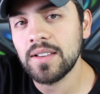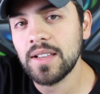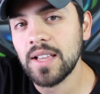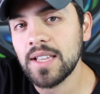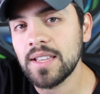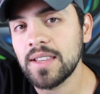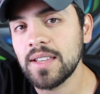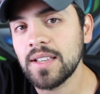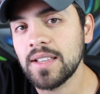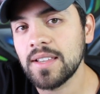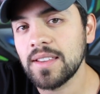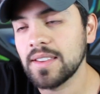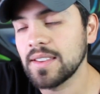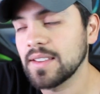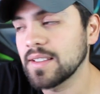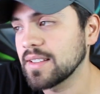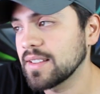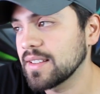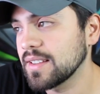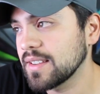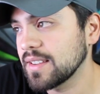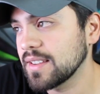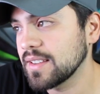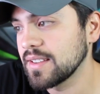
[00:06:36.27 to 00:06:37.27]
think
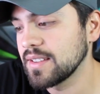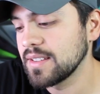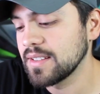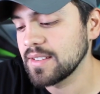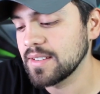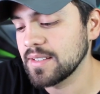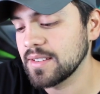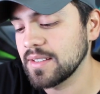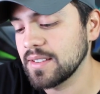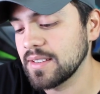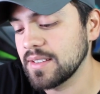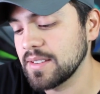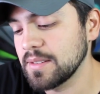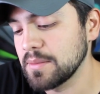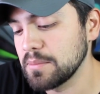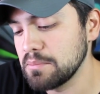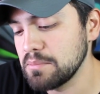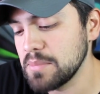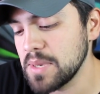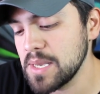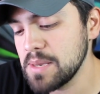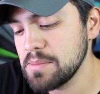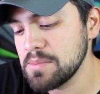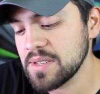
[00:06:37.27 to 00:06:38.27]
the
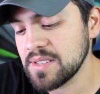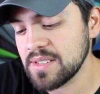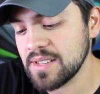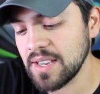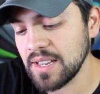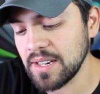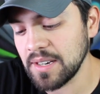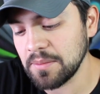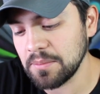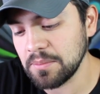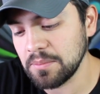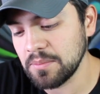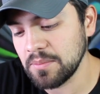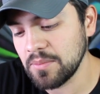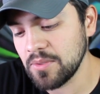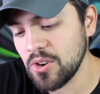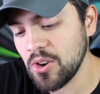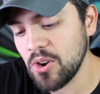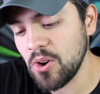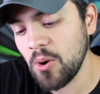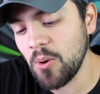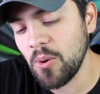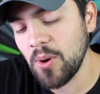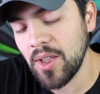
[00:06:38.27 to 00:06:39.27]
meme is kind of
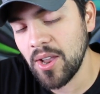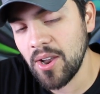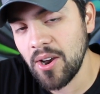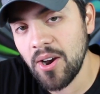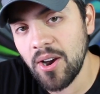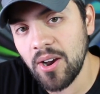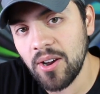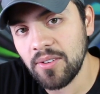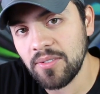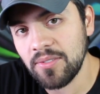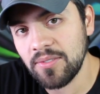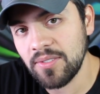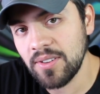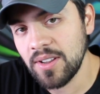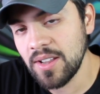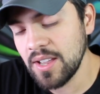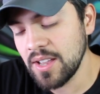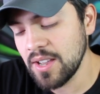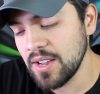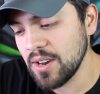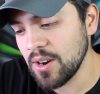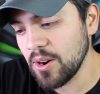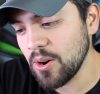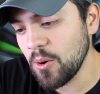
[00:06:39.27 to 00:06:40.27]
going off
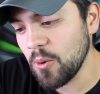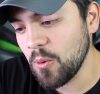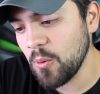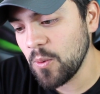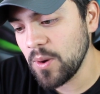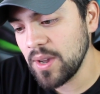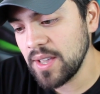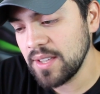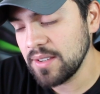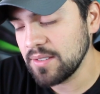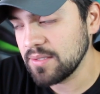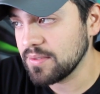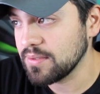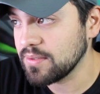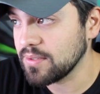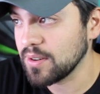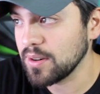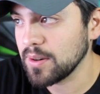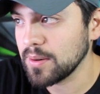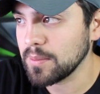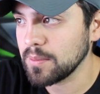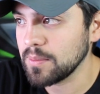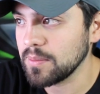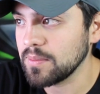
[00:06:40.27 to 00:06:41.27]
away
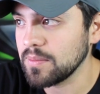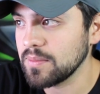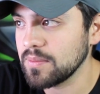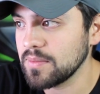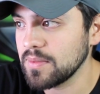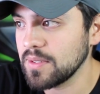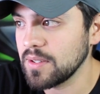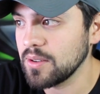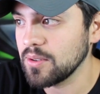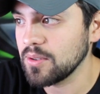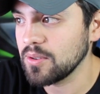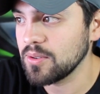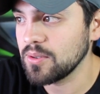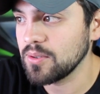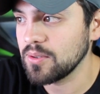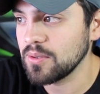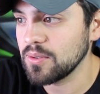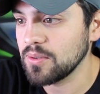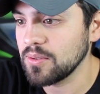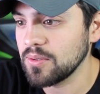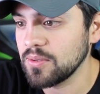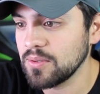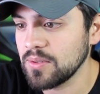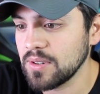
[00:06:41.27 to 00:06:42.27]
from the
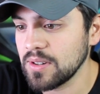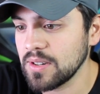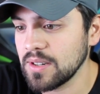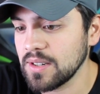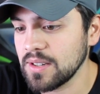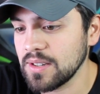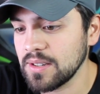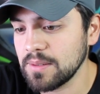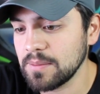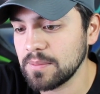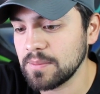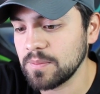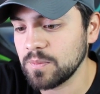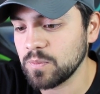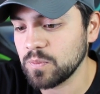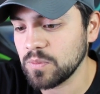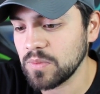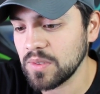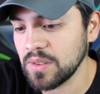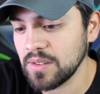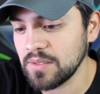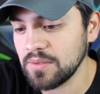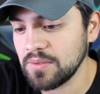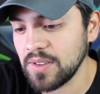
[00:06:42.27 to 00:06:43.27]
whole
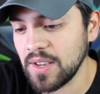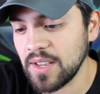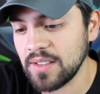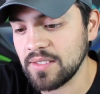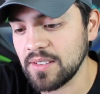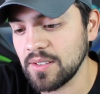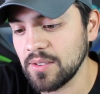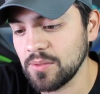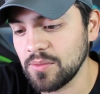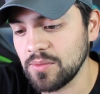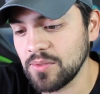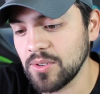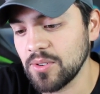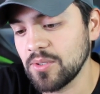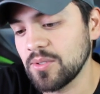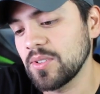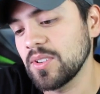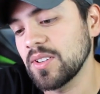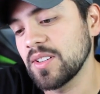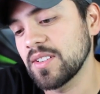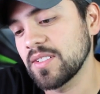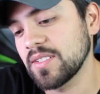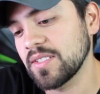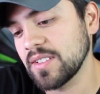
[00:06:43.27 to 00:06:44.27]
Fast and the
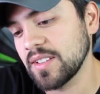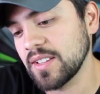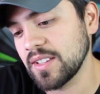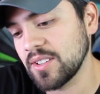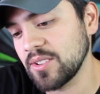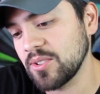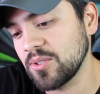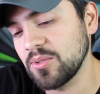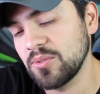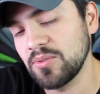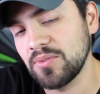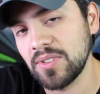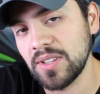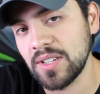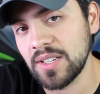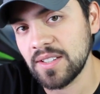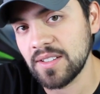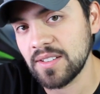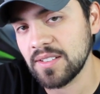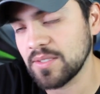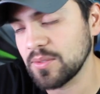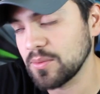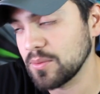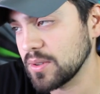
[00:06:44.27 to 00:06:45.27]
Furious like
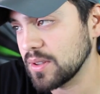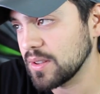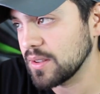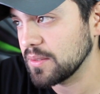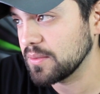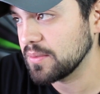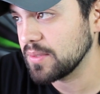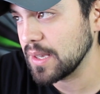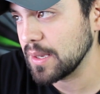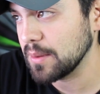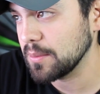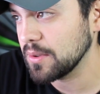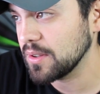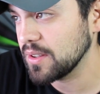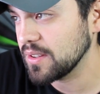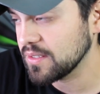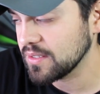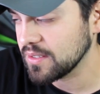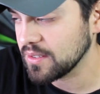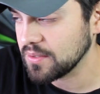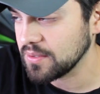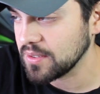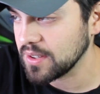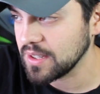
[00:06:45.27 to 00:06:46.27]
goofiness with the family and
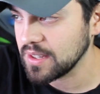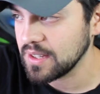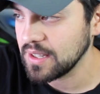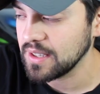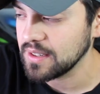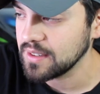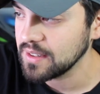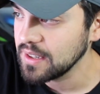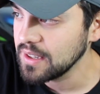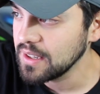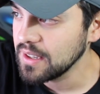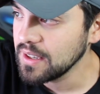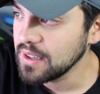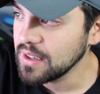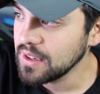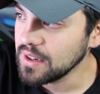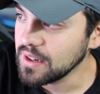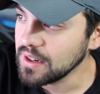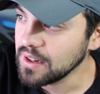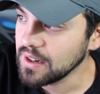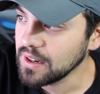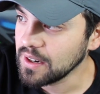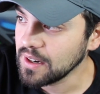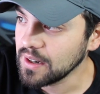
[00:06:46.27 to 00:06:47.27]
stuff like that.
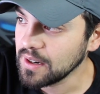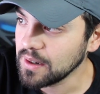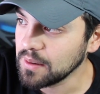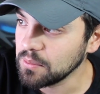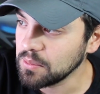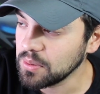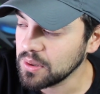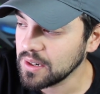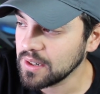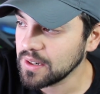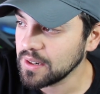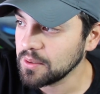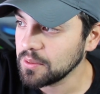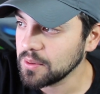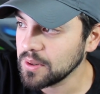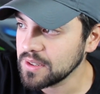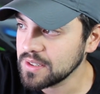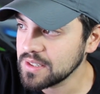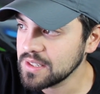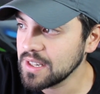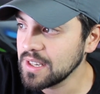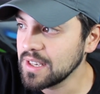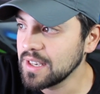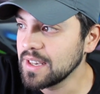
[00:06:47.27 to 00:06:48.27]
But
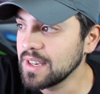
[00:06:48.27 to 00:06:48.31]
anyways,